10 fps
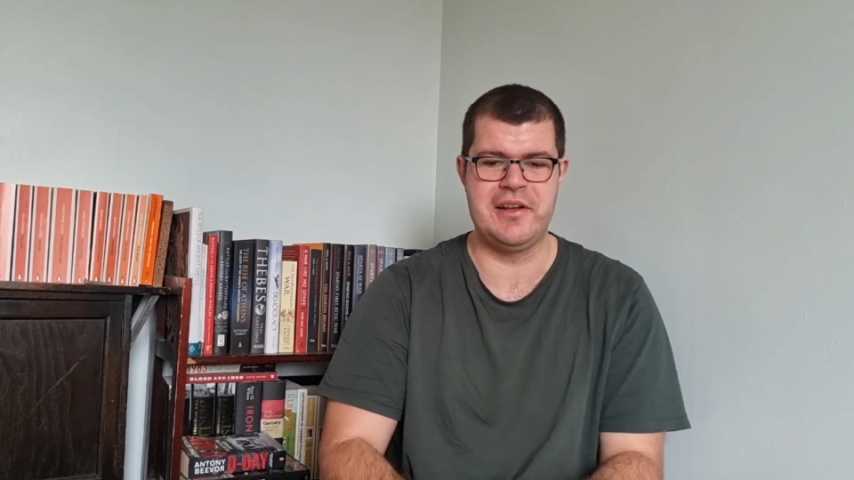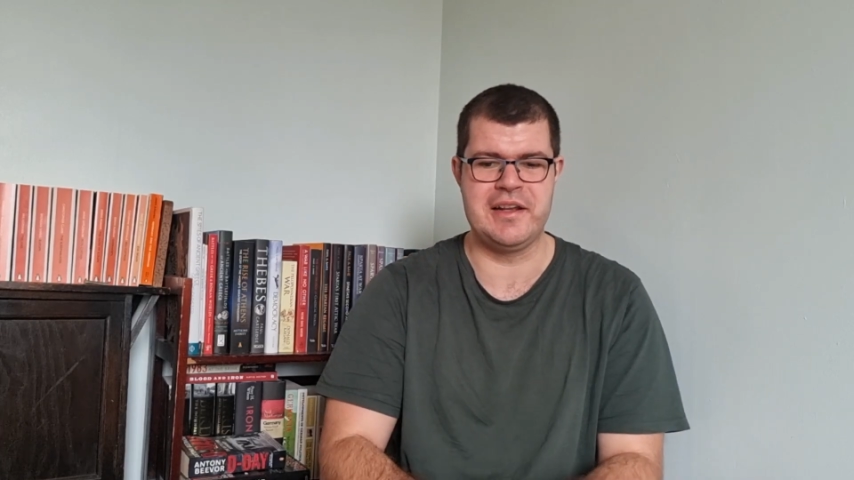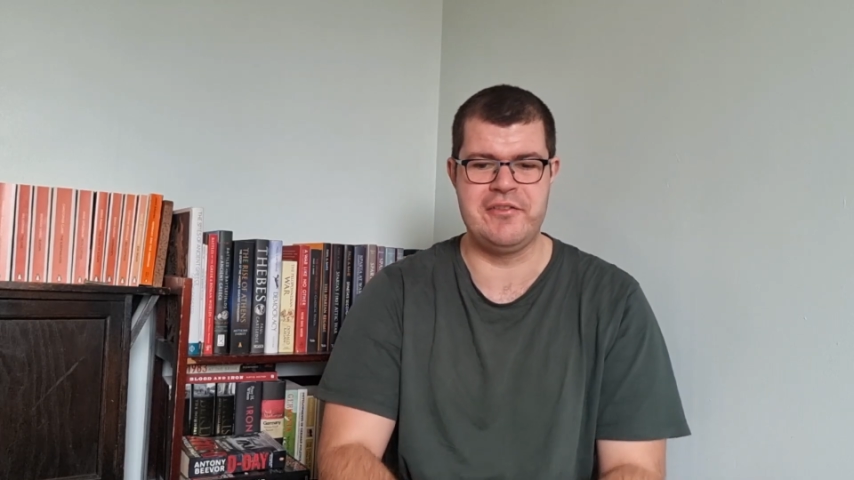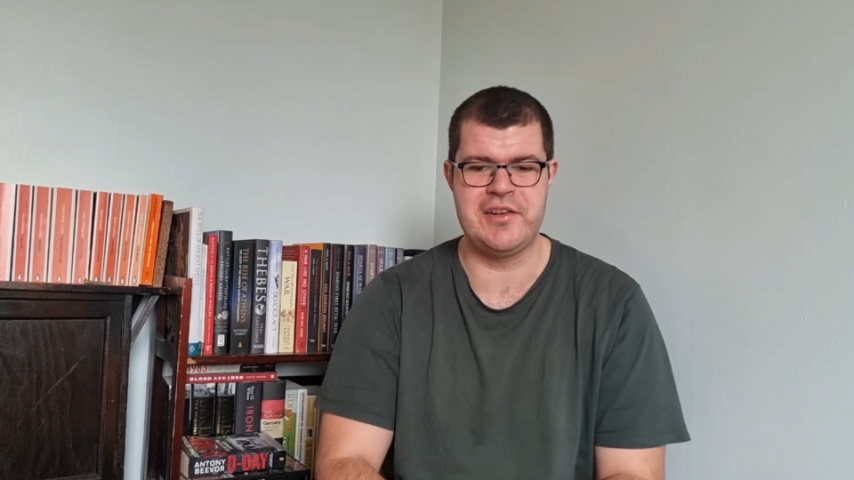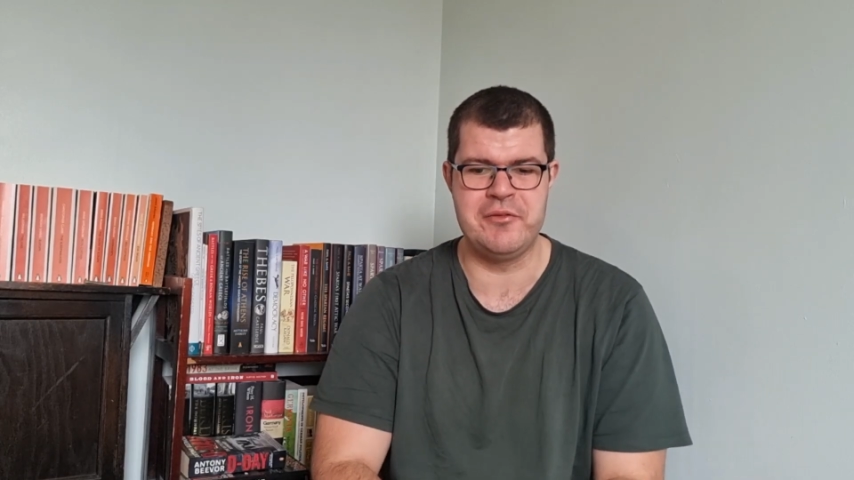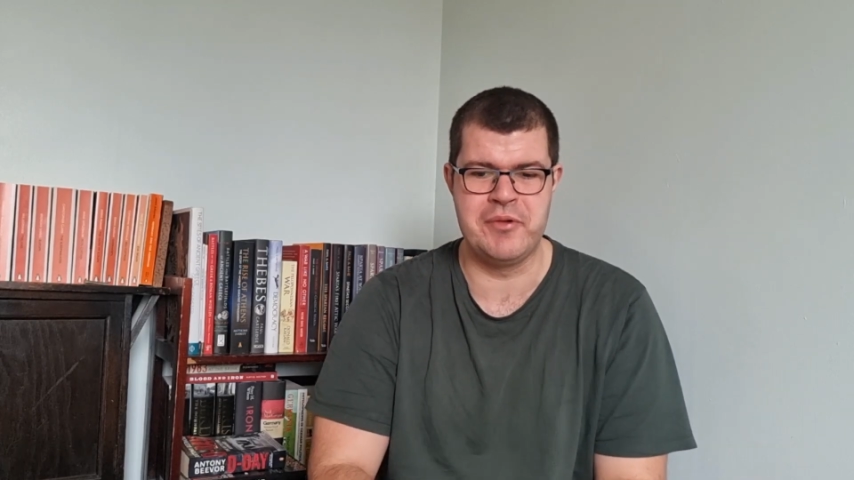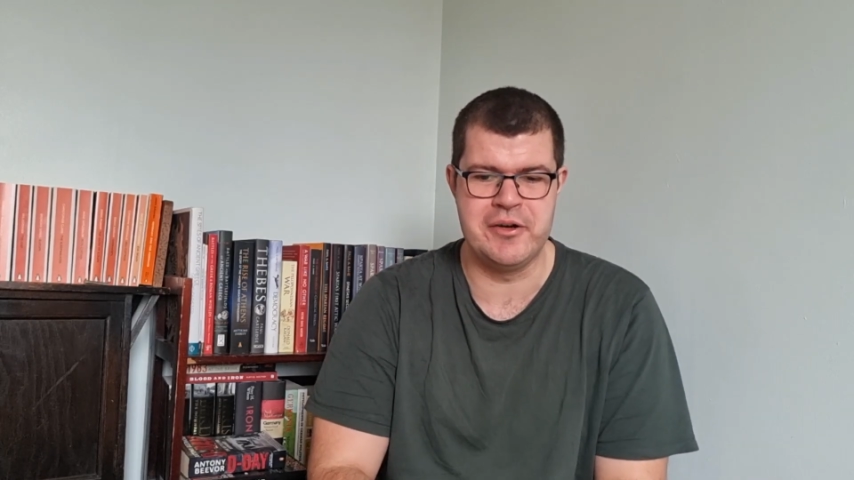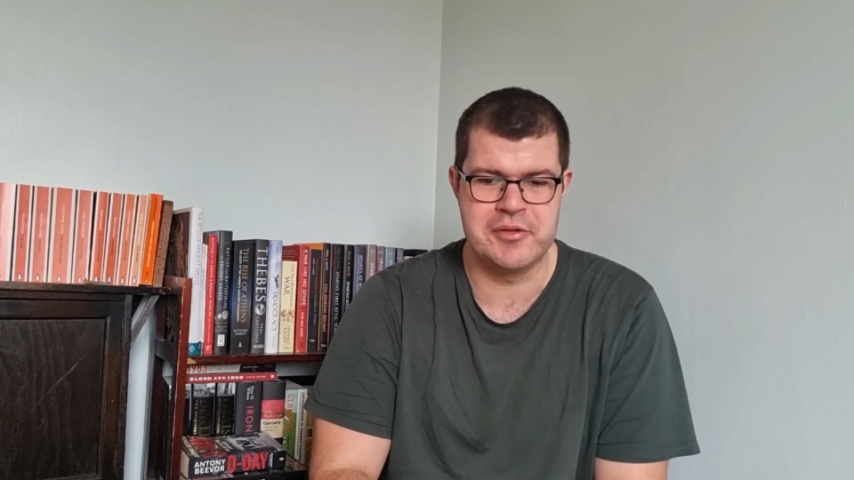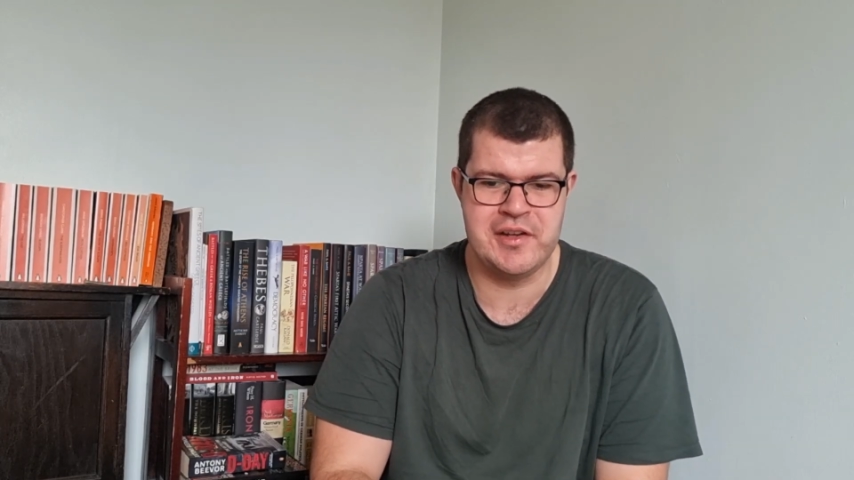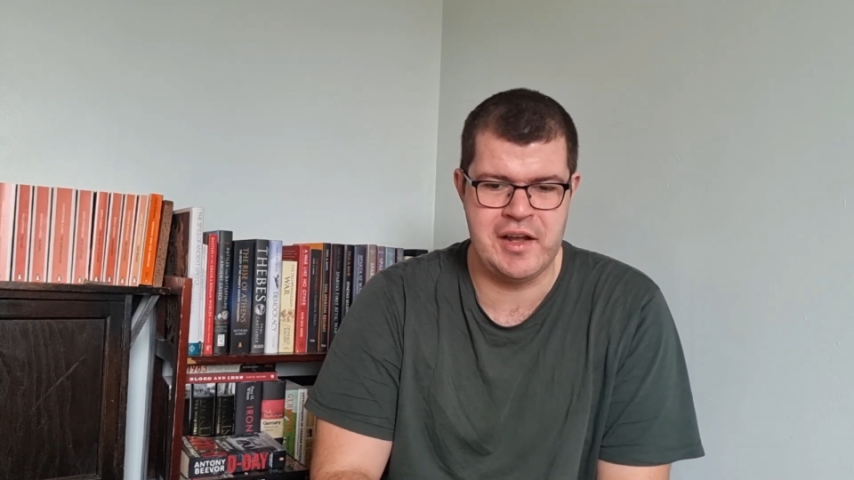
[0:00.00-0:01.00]
and gives it
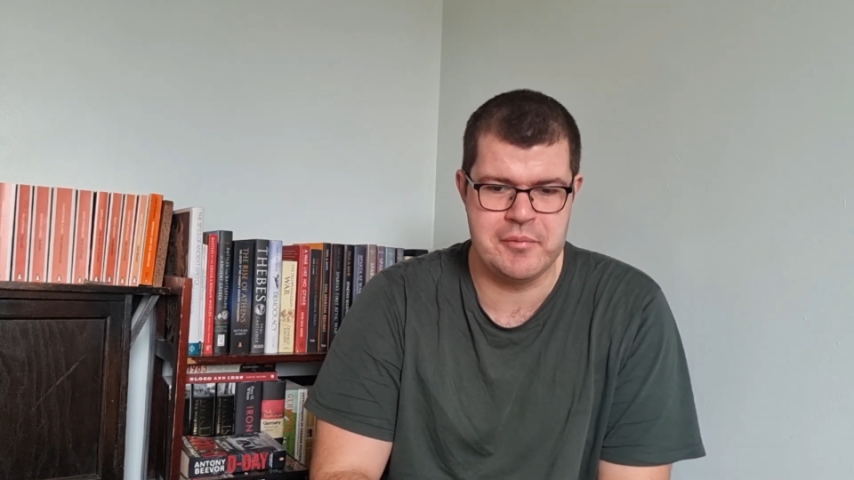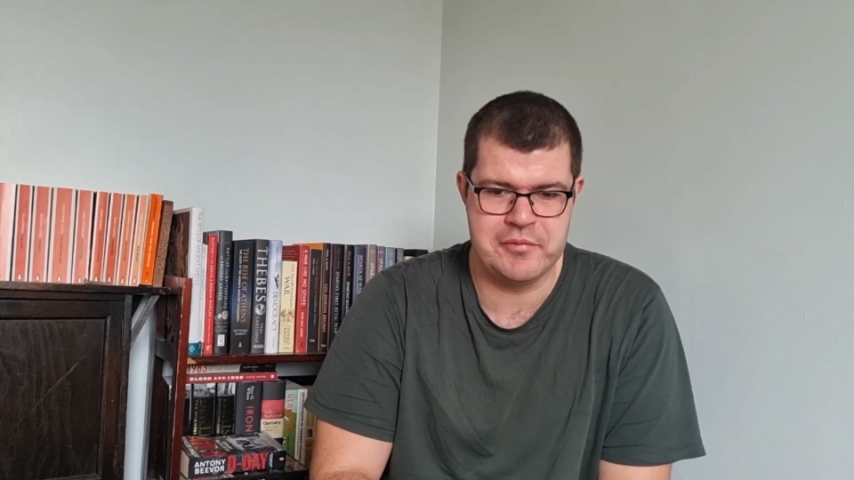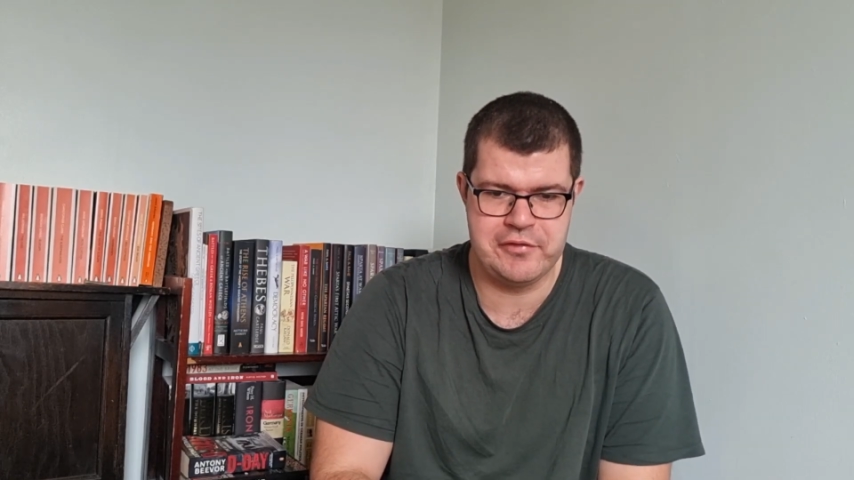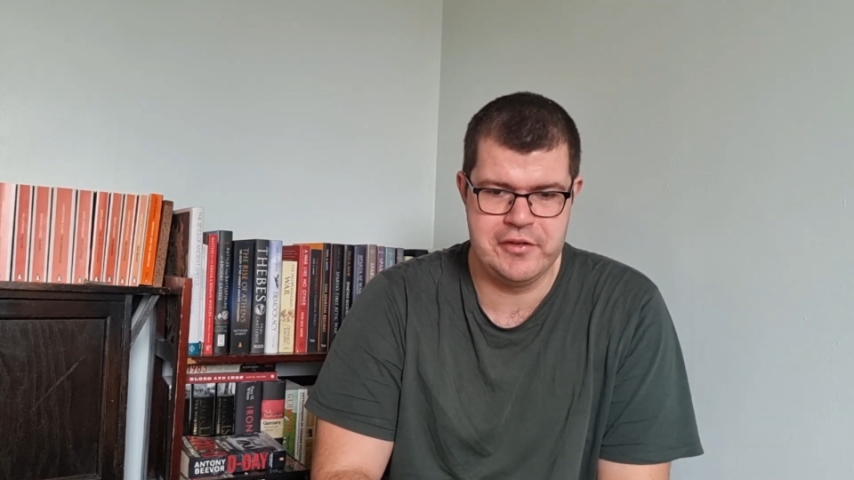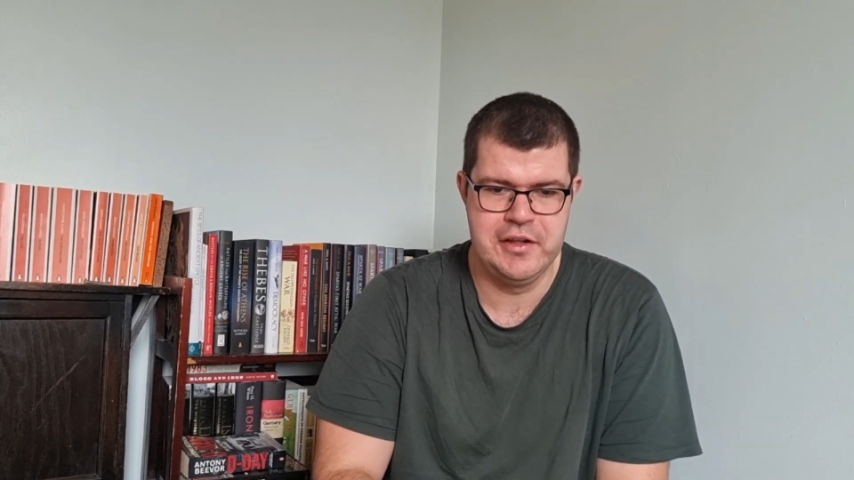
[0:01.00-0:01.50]
real depth.